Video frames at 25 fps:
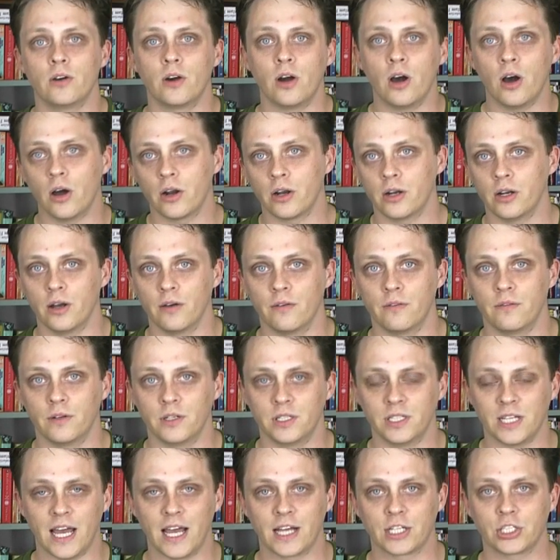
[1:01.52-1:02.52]
hot enough
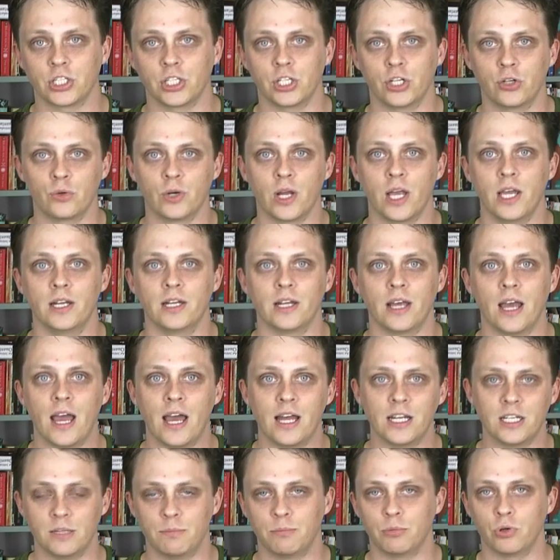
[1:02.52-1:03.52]
to actually create
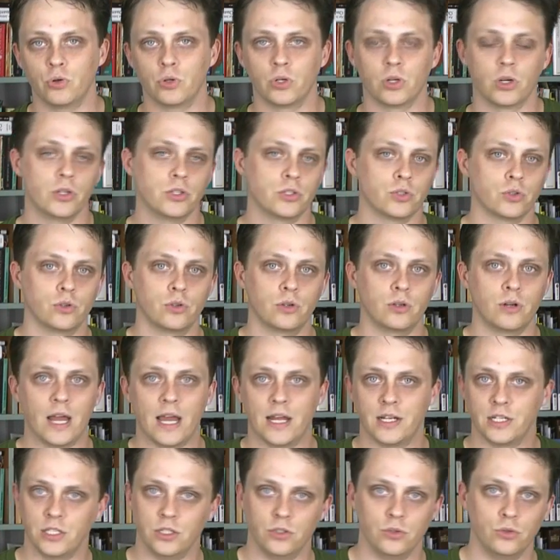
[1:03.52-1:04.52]
antiprotons or
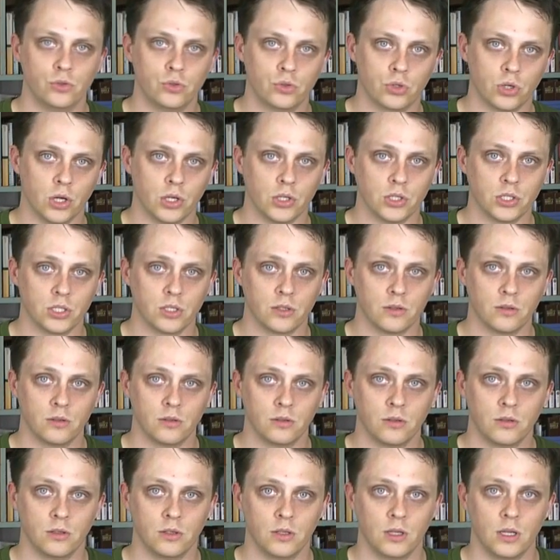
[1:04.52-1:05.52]
antineutrons.
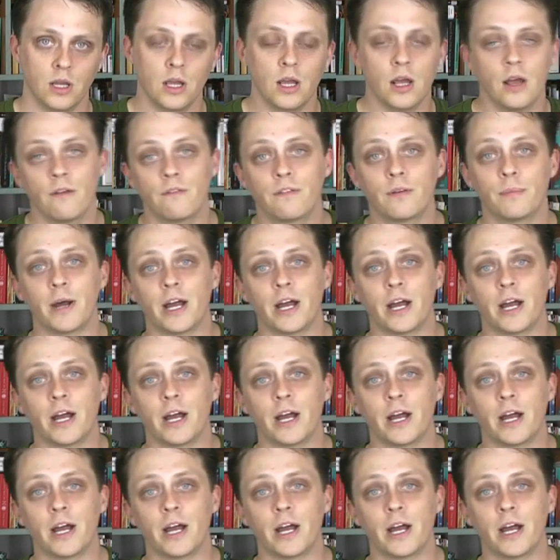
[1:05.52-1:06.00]
From